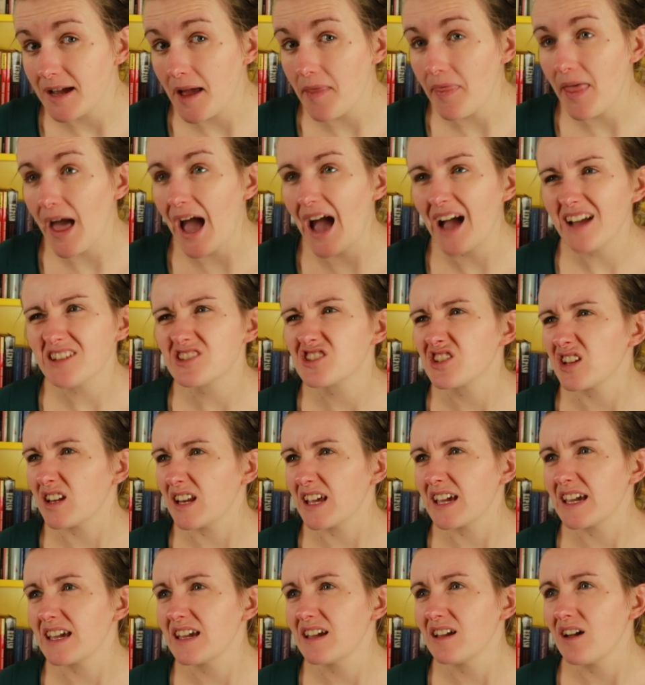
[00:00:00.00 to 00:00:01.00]
and that
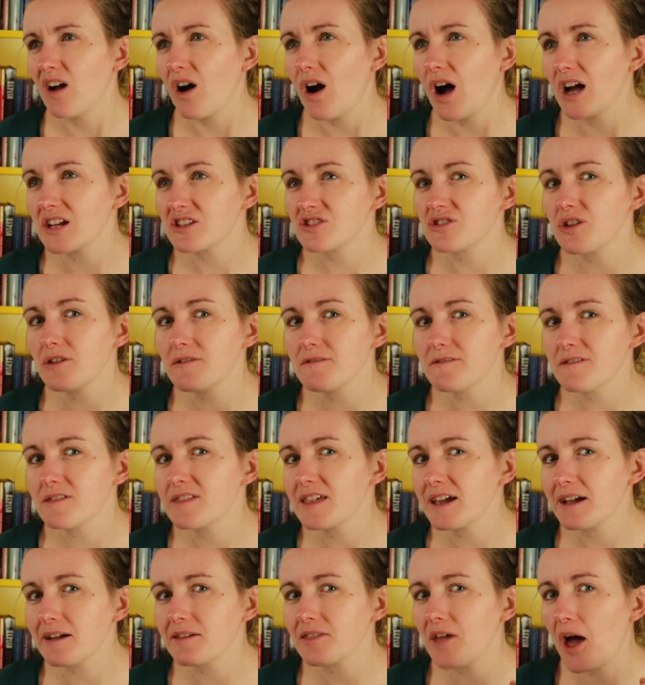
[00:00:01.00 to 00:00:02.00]
actually I don't
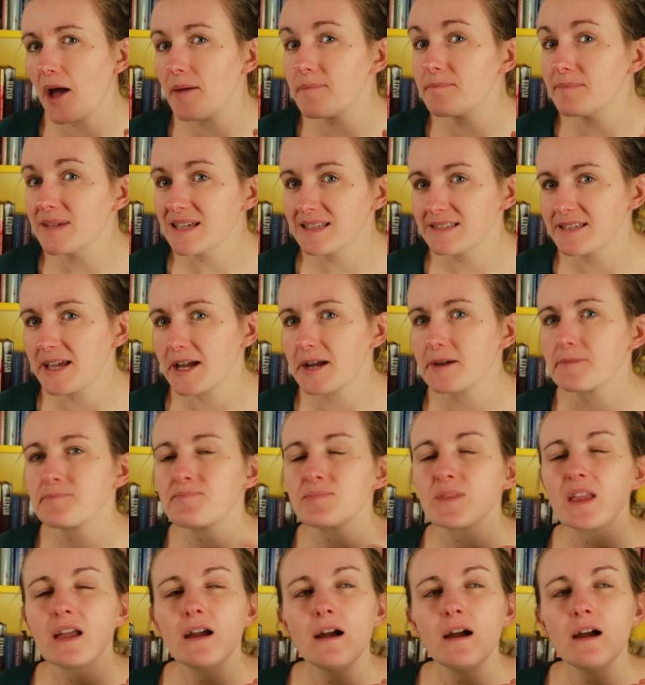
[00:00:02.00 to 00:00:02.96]
think that I'm missing,